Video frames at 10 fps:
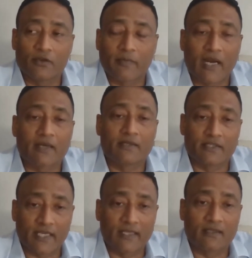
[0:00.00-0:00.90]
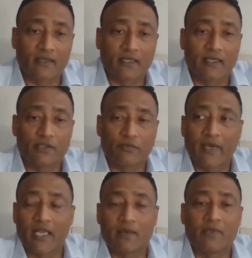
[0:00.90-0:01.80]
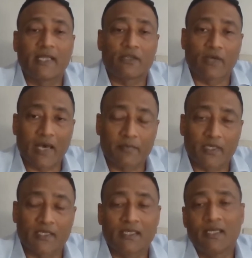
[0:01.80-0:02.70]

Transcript: partners in to enable that to happen.